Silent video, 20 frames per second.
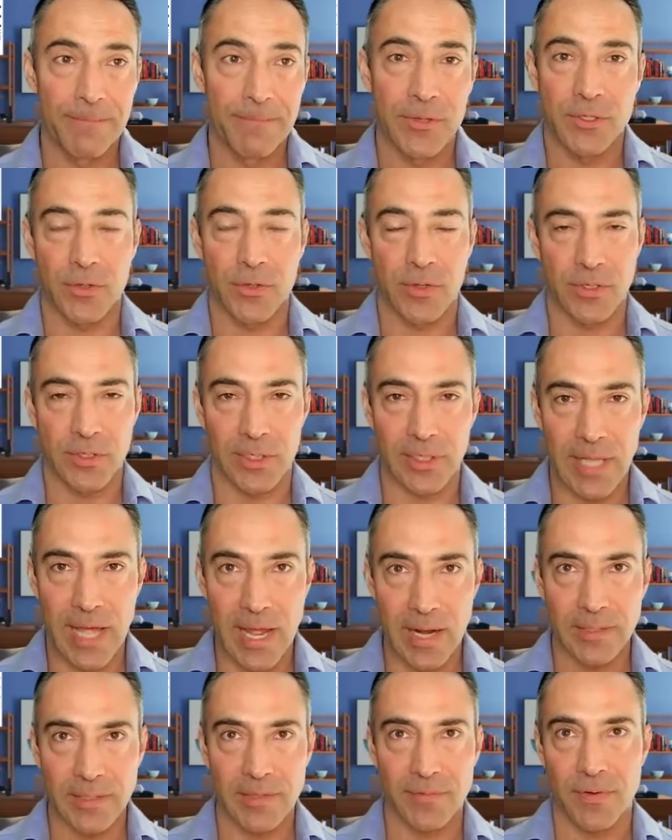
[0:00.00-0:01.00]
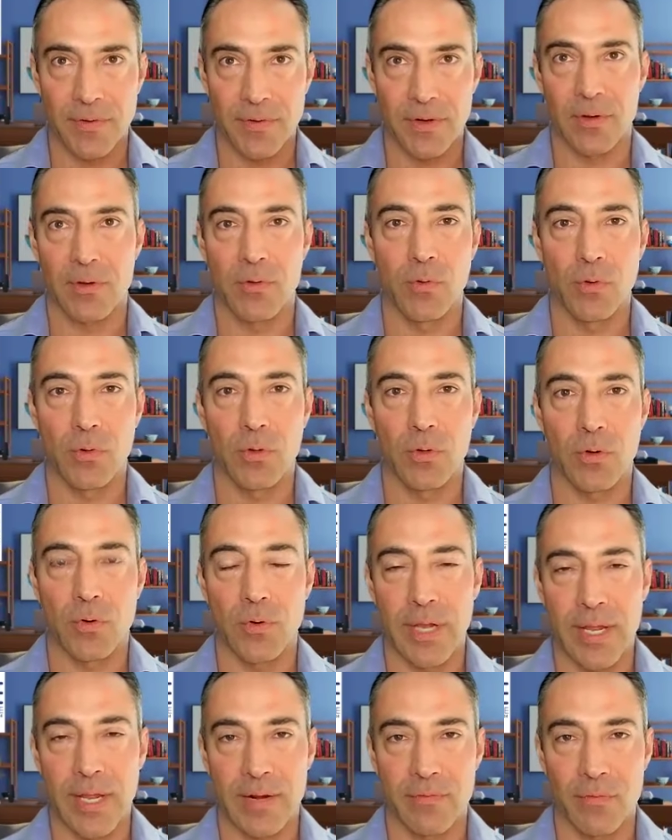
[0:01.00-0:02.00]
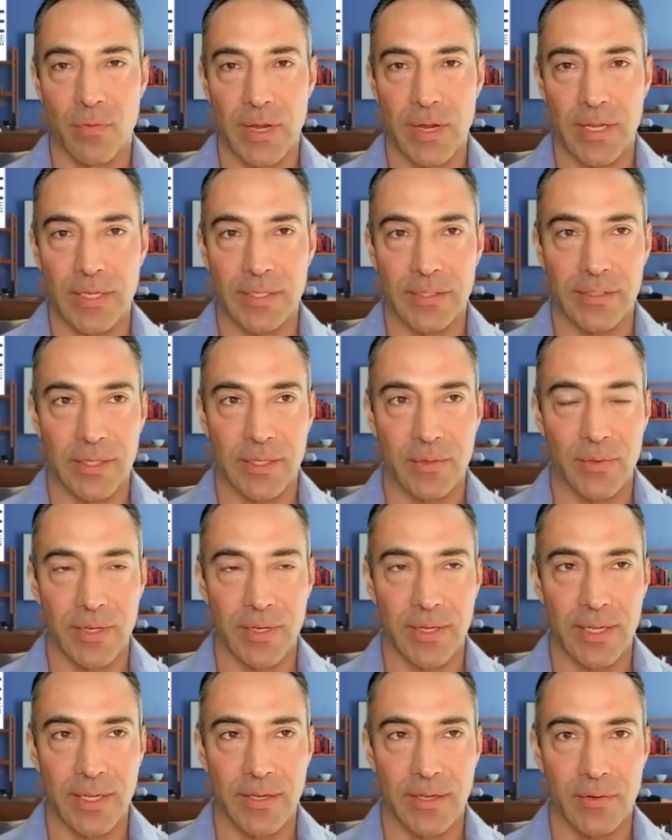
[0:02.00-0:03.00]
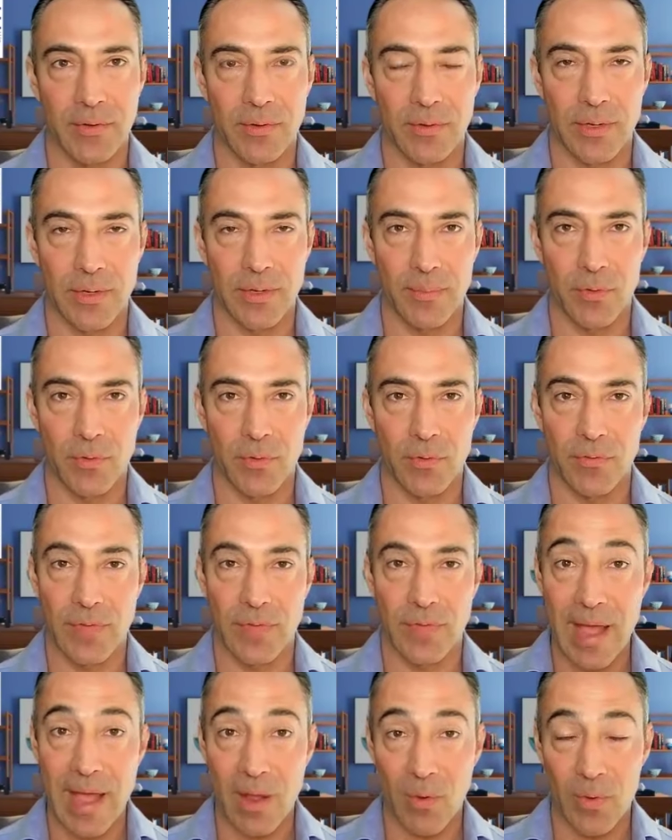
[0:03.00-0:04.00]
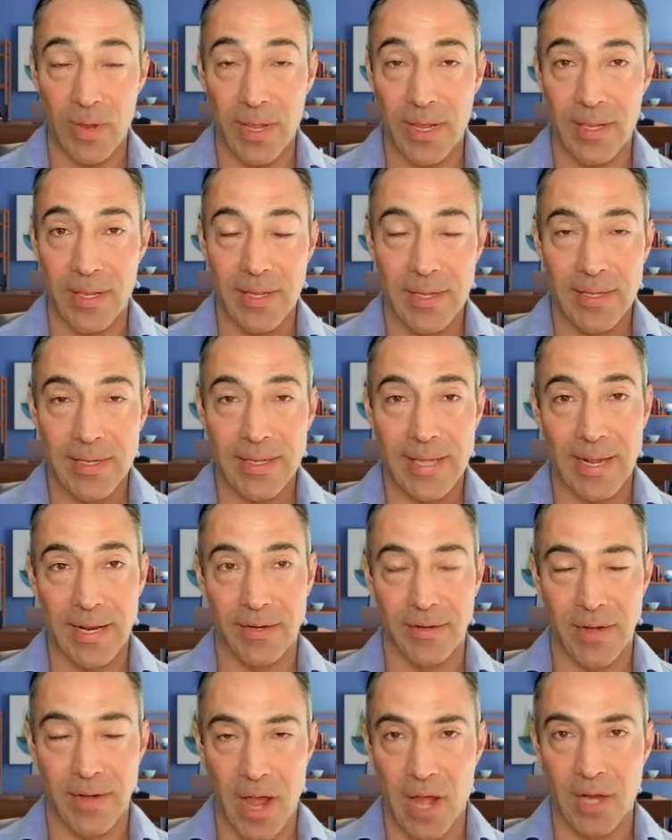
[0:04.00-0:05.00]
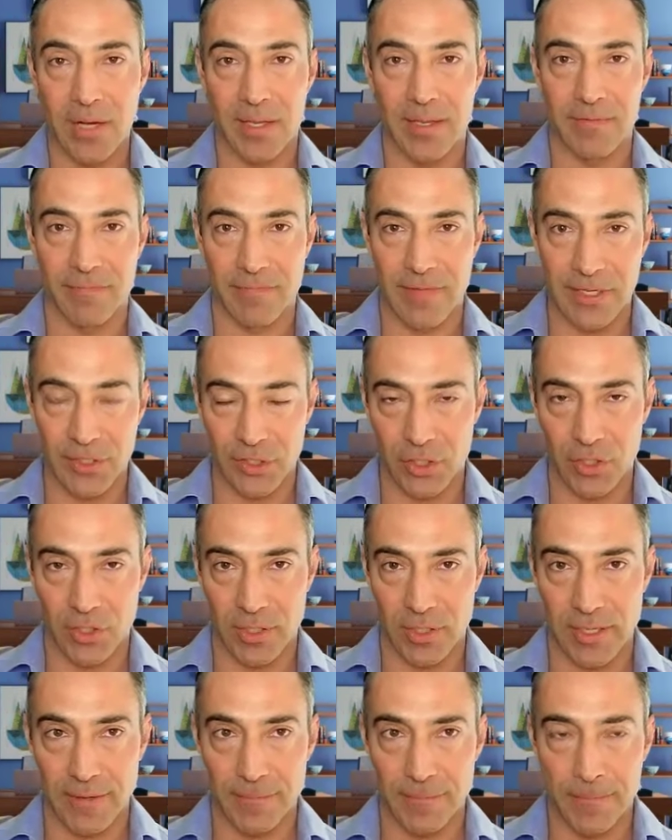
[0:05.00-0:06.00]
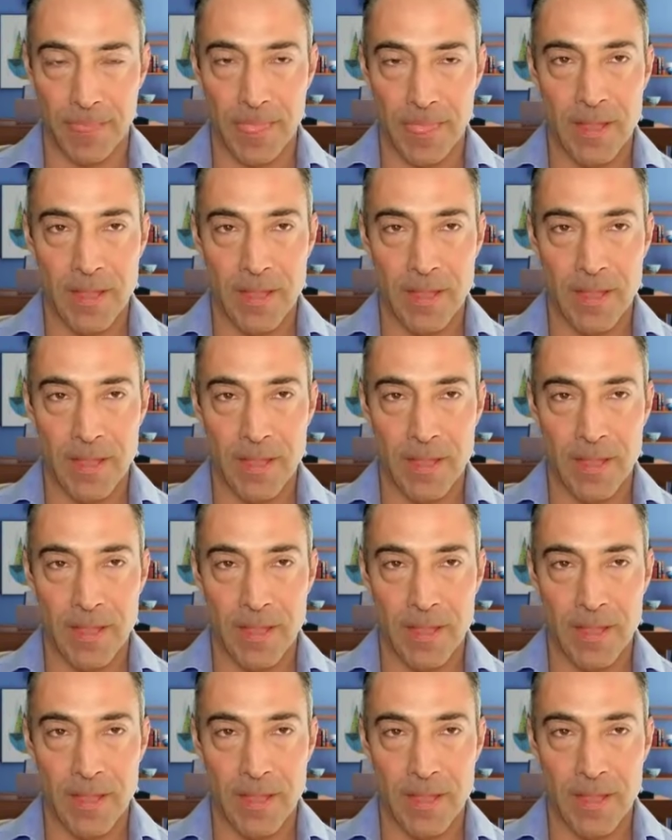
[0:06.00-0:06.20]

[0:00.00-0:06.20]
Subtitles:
So there's a lot of different cool creative ways that we can get you approved that way, kind of non-conventionally.